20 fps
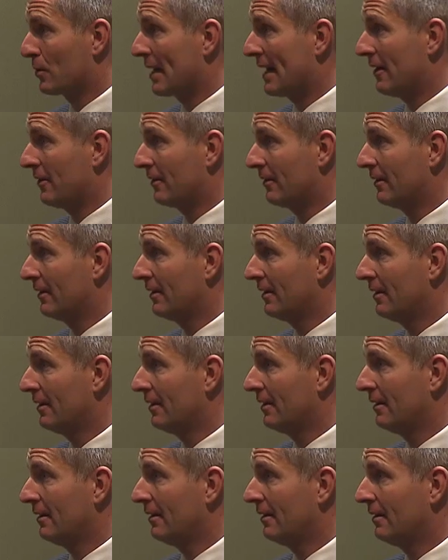brown.
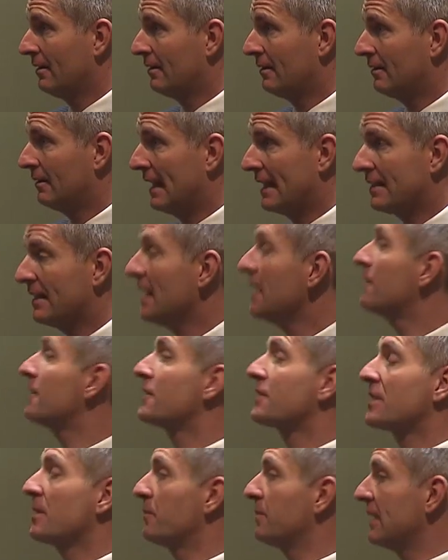Like life
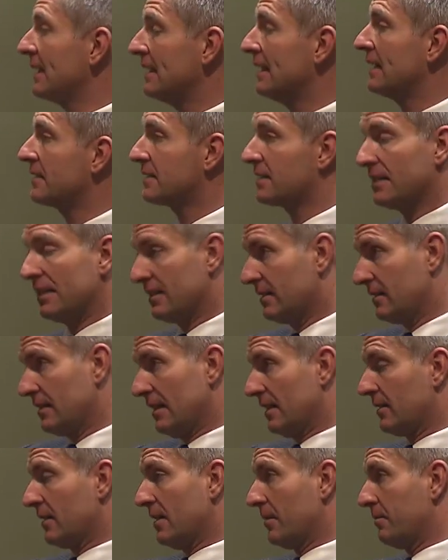is complete, as the,
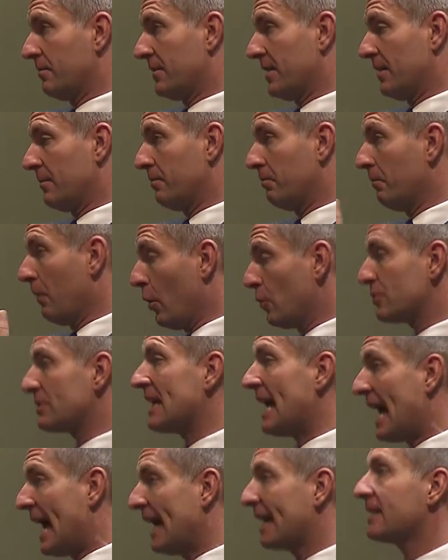the, the, the most
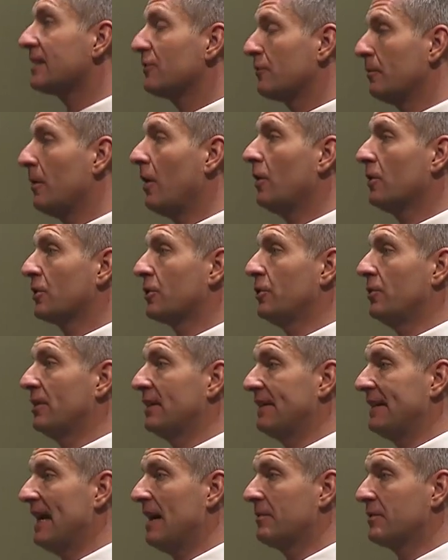active molecule
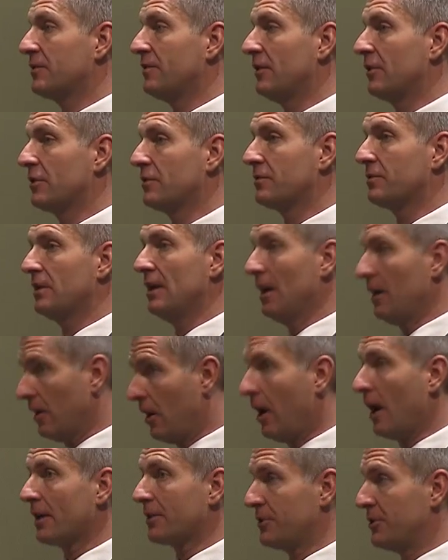in the atmosphere is
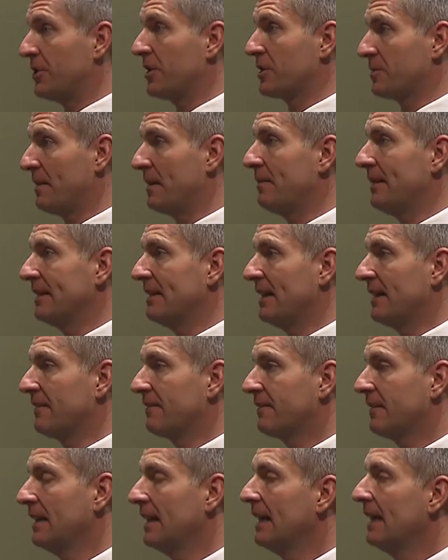oxygen, it's made by
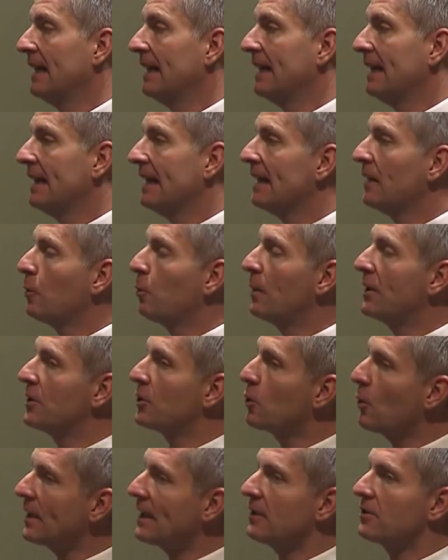life. When you're
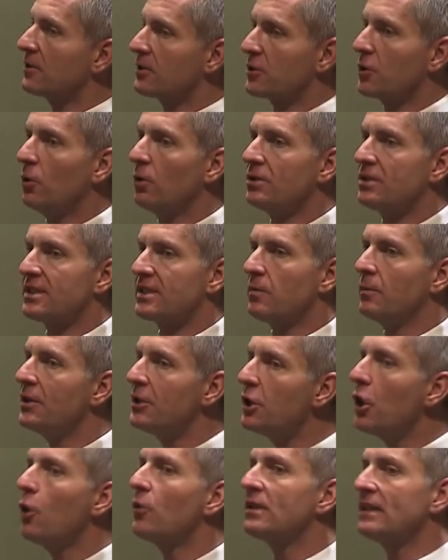going out into the solar system, we
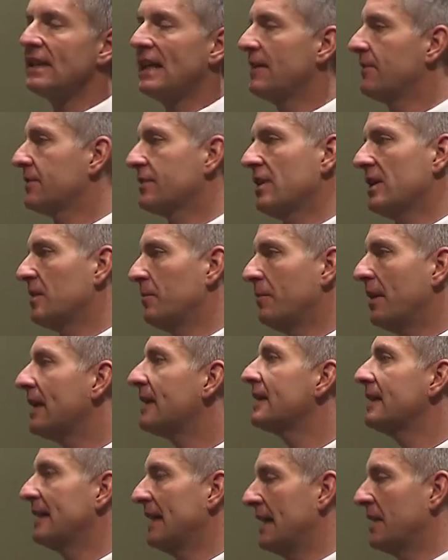know that life is not
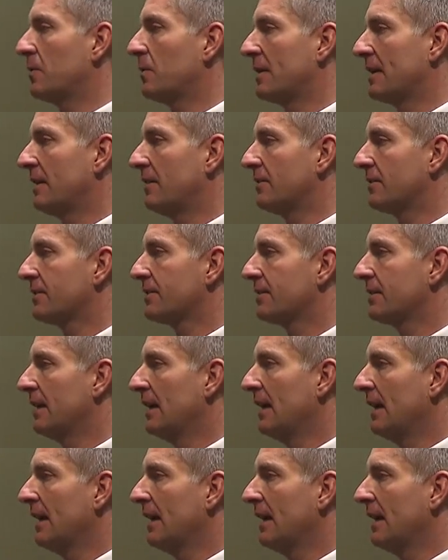abundant anywhere else.